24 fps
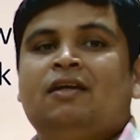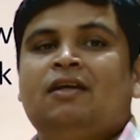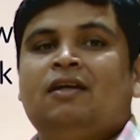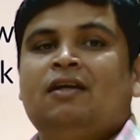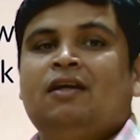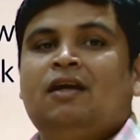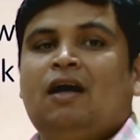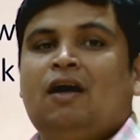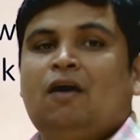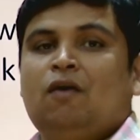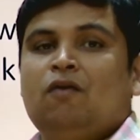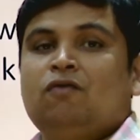
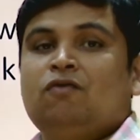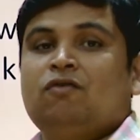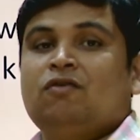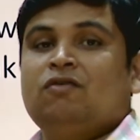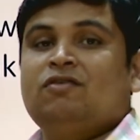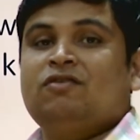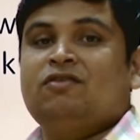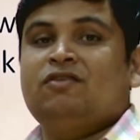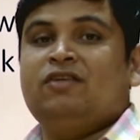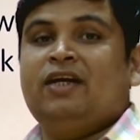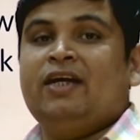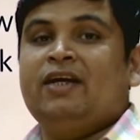Also
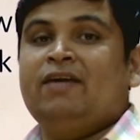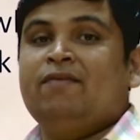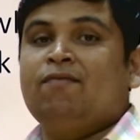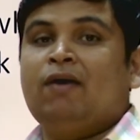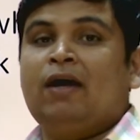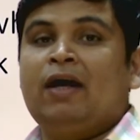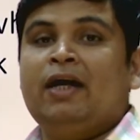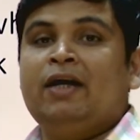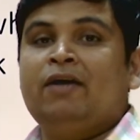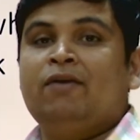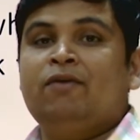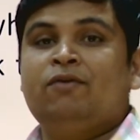state,
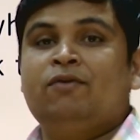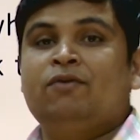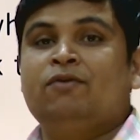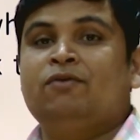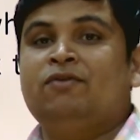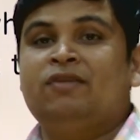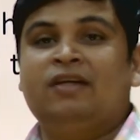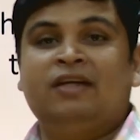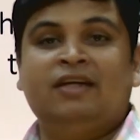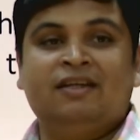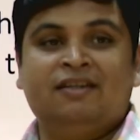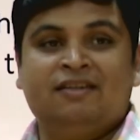why do you
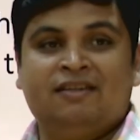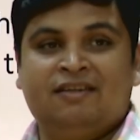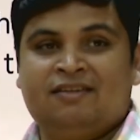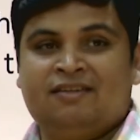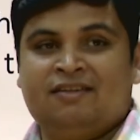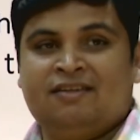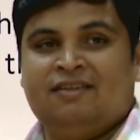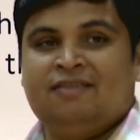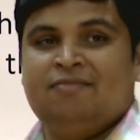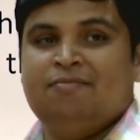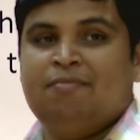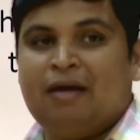think this
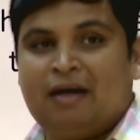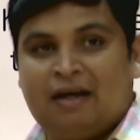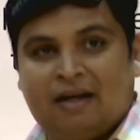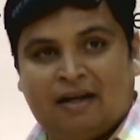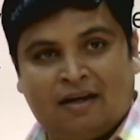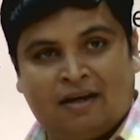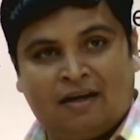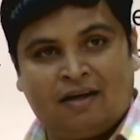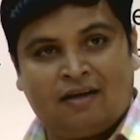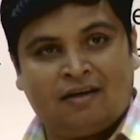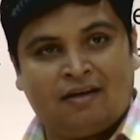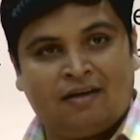is
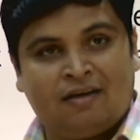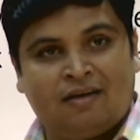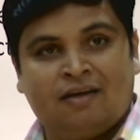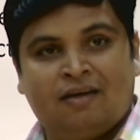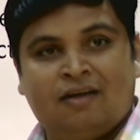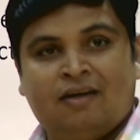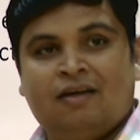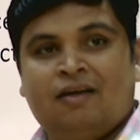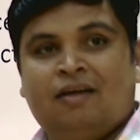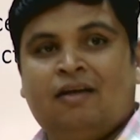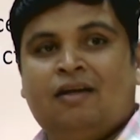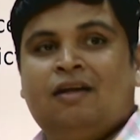murderer?
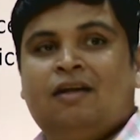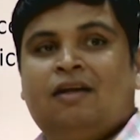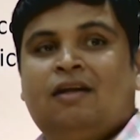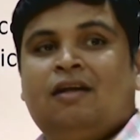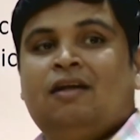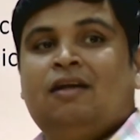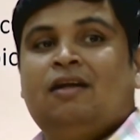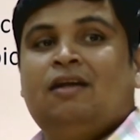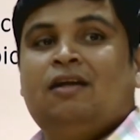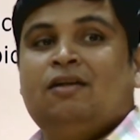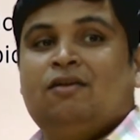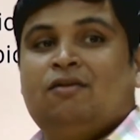
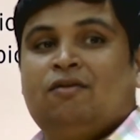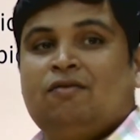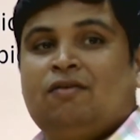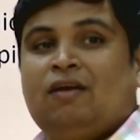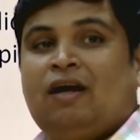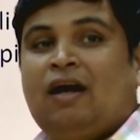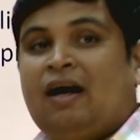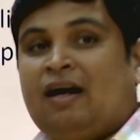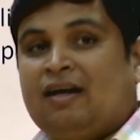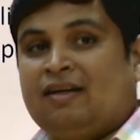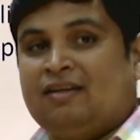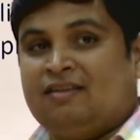So
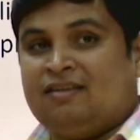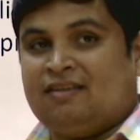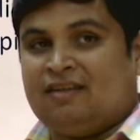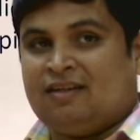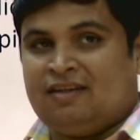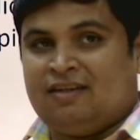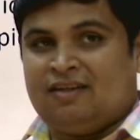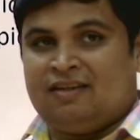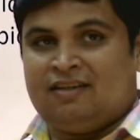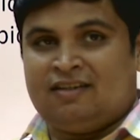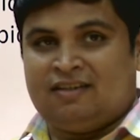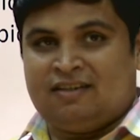the answer
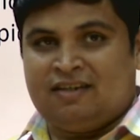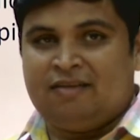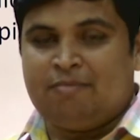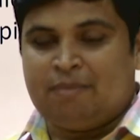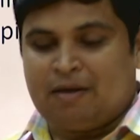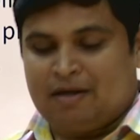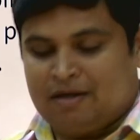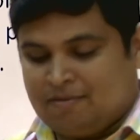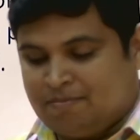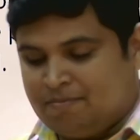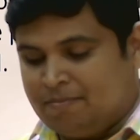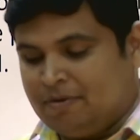is
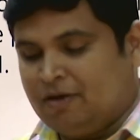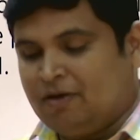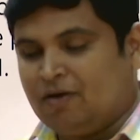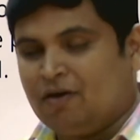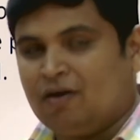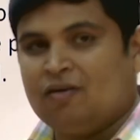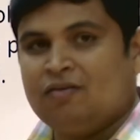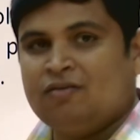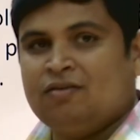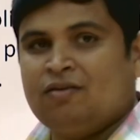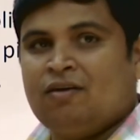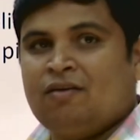Seema.
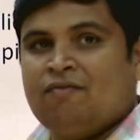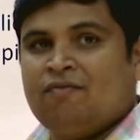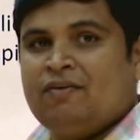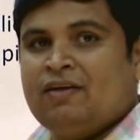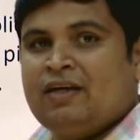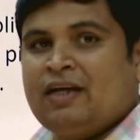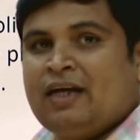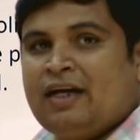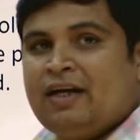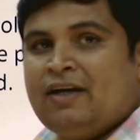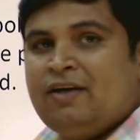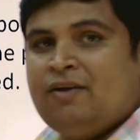Because of,
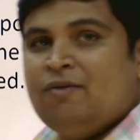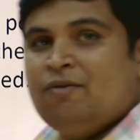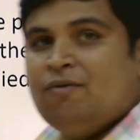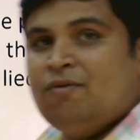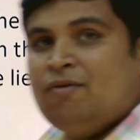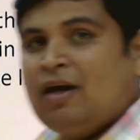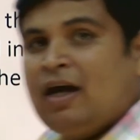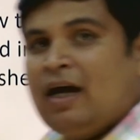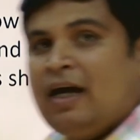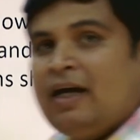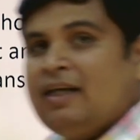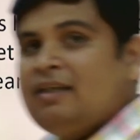can you
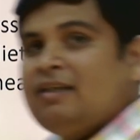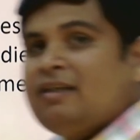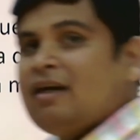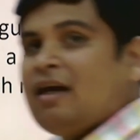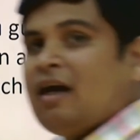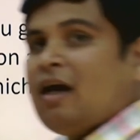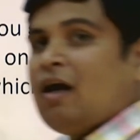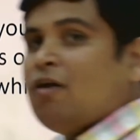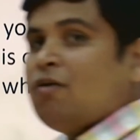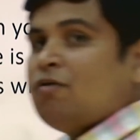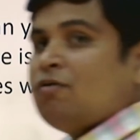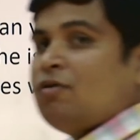guys
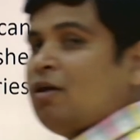how the